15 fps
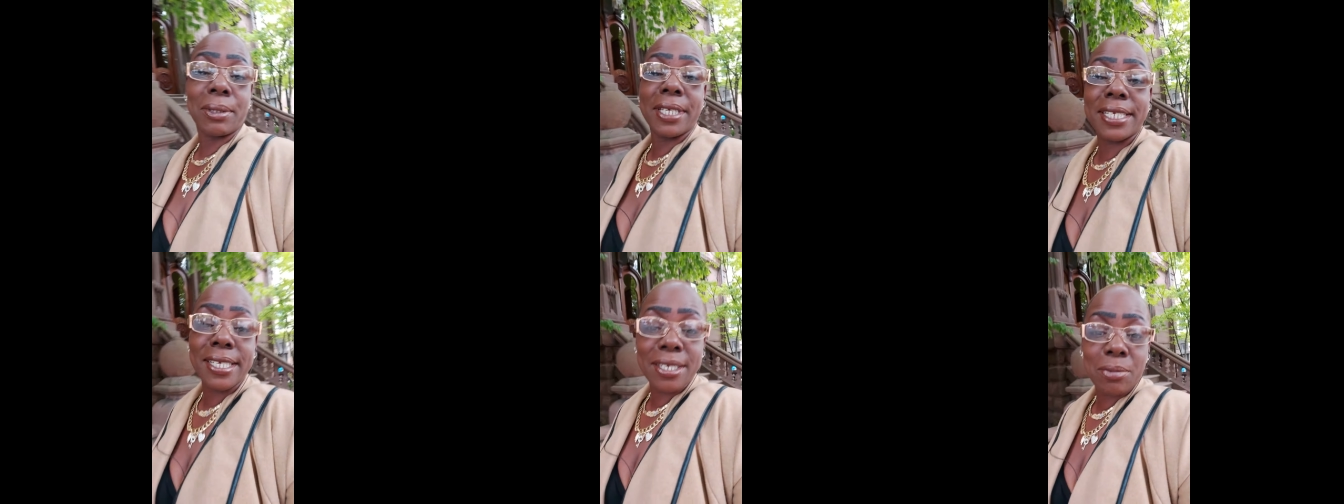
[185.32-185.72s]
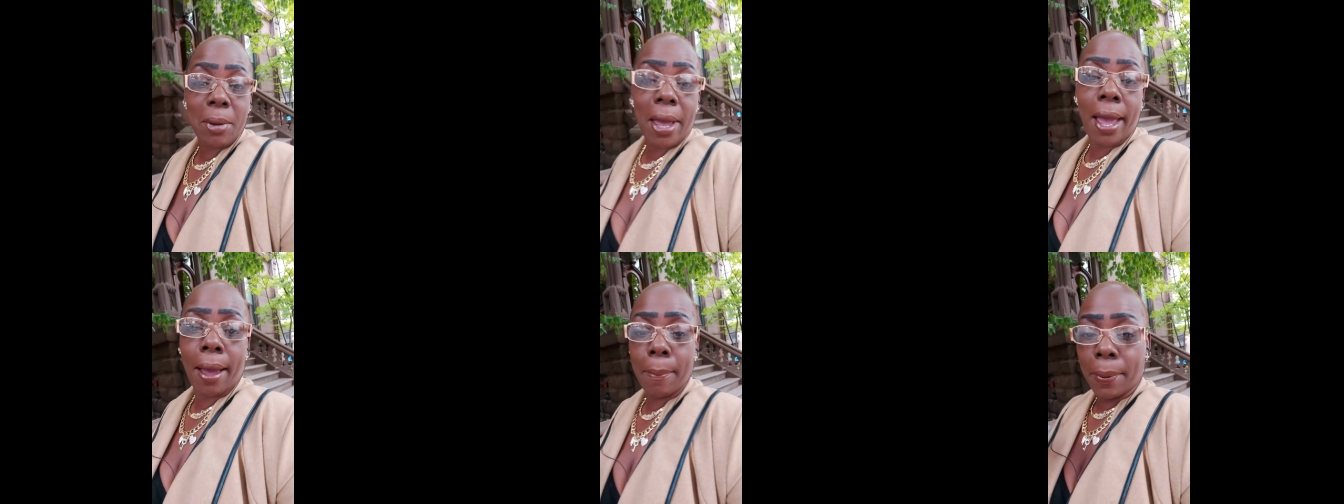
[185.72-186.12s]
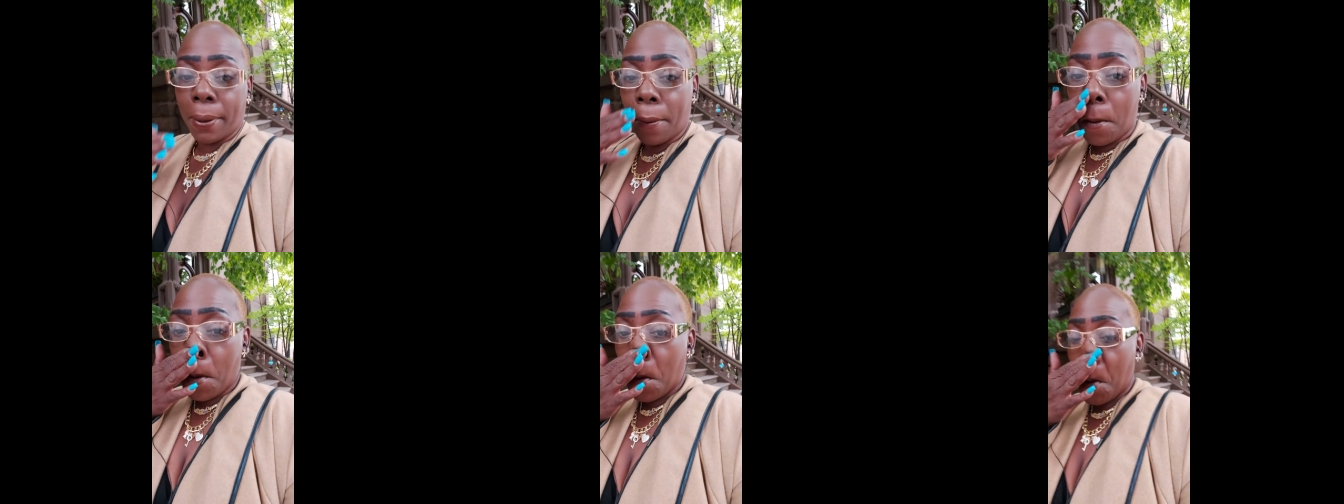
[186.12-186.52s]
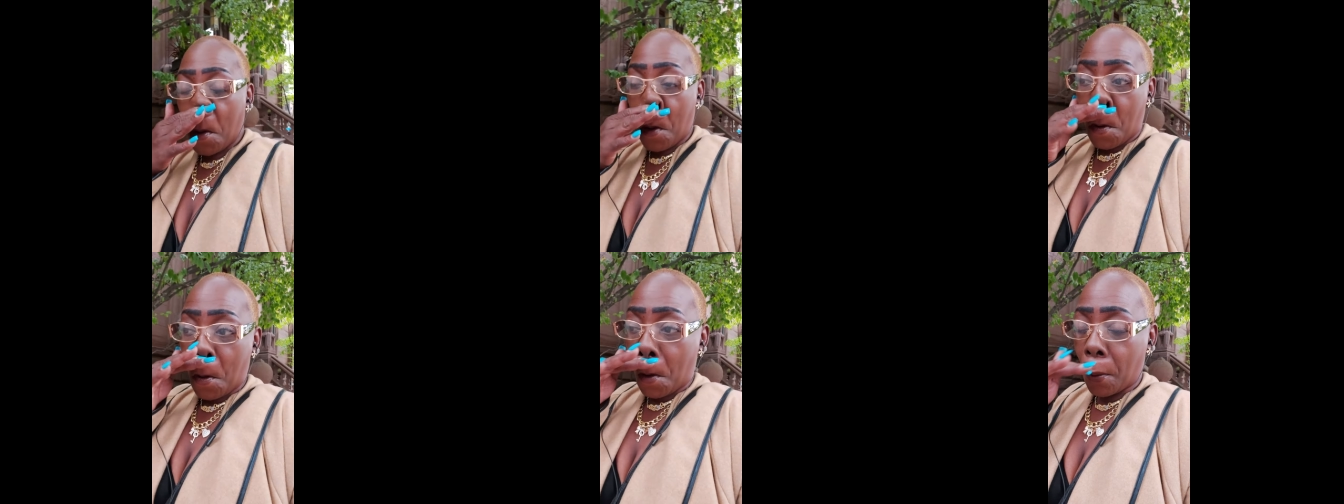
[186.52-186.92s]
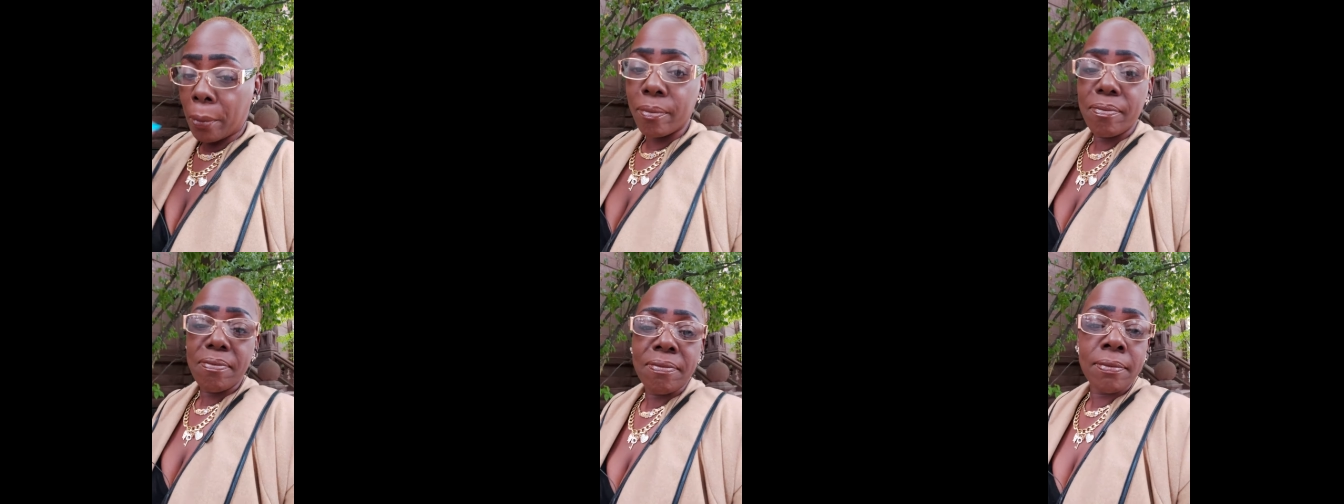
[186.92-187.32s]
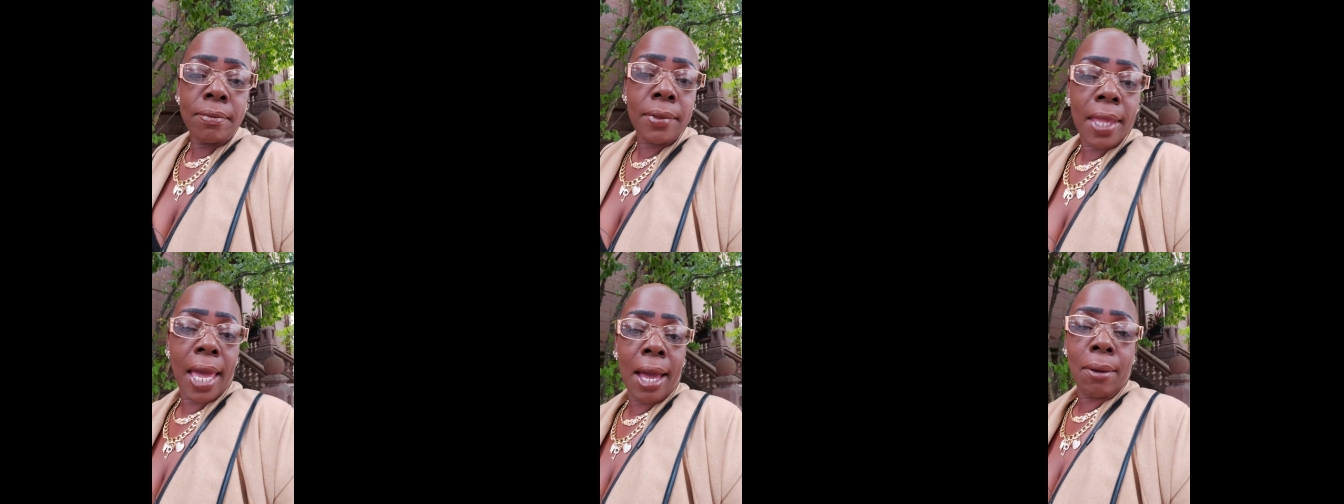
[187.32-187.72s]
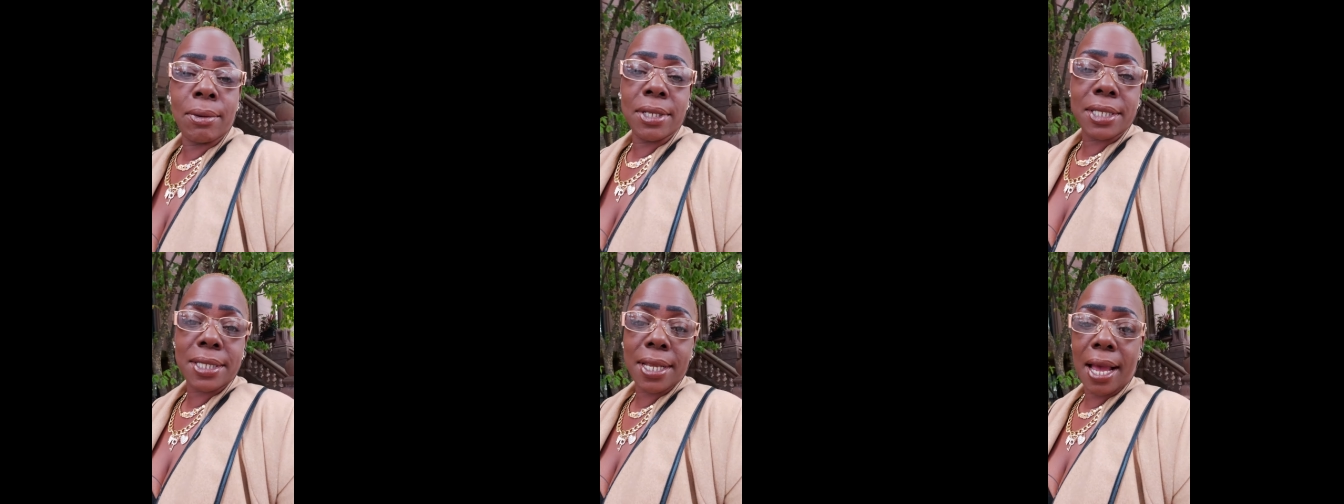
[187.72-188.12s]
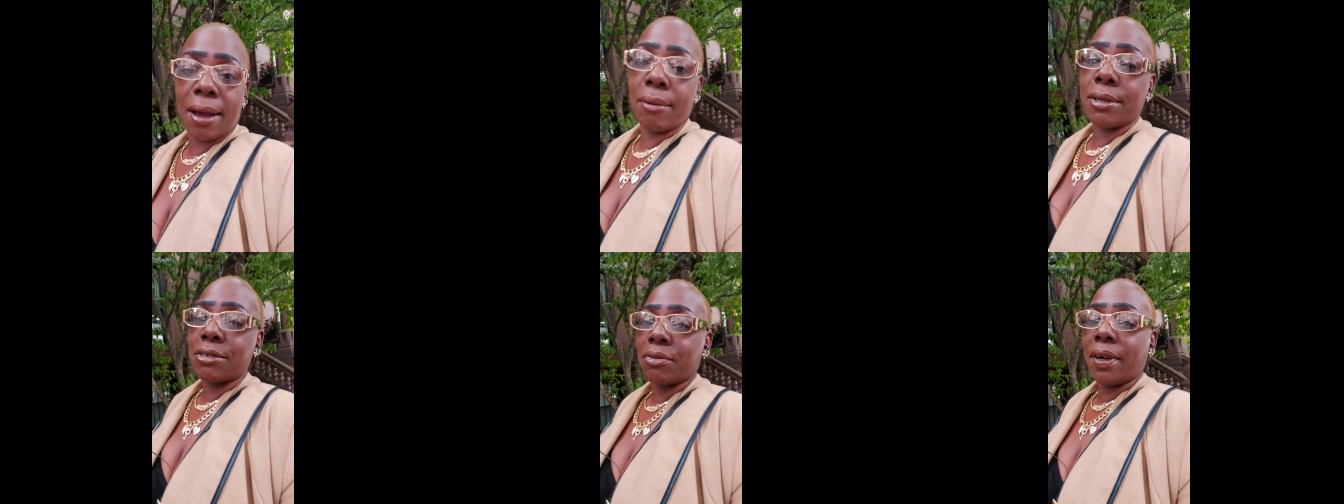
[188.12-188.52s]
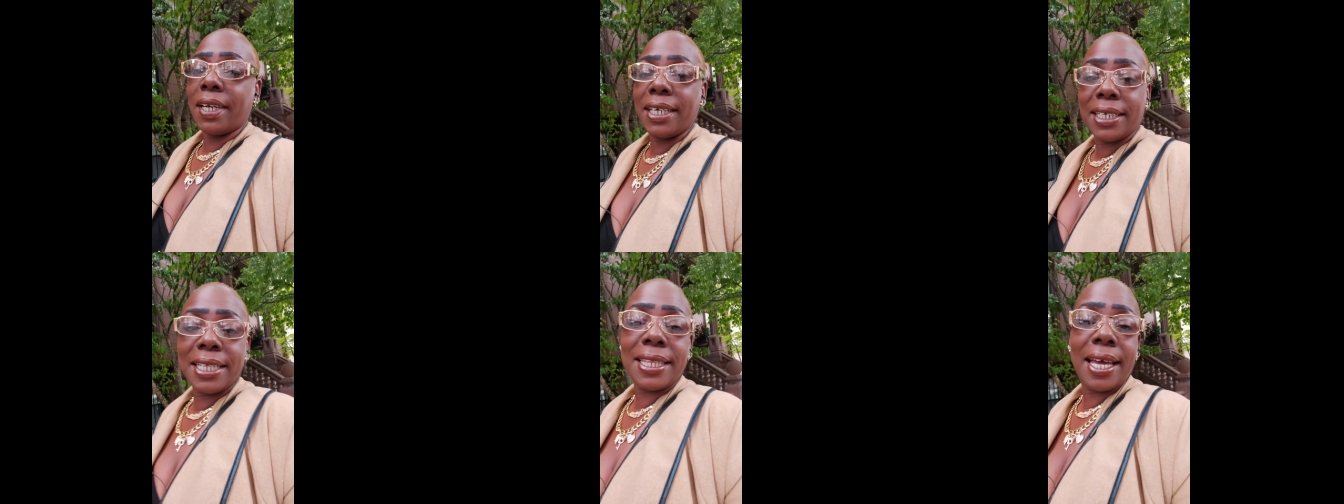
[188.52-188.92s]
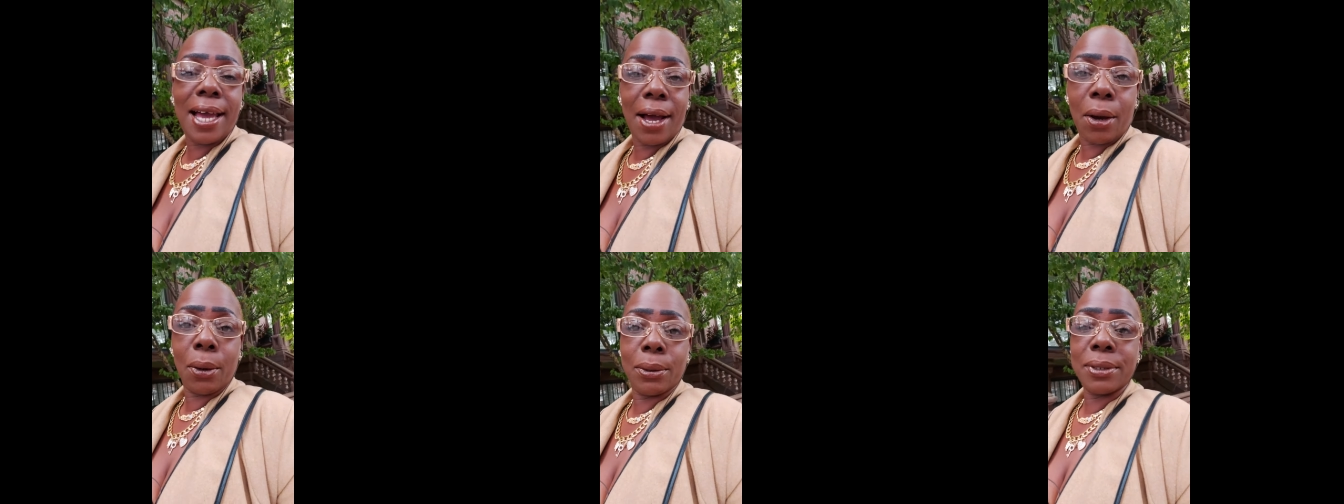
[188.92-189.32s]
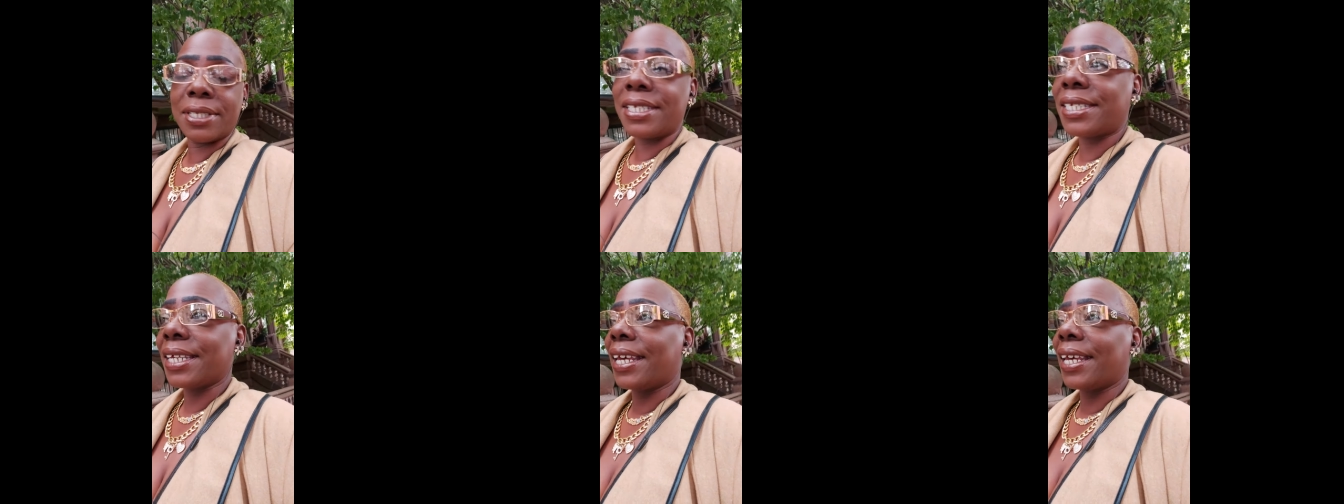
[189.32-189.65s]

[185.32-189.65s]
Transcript: this is what happened. I was I was running in the house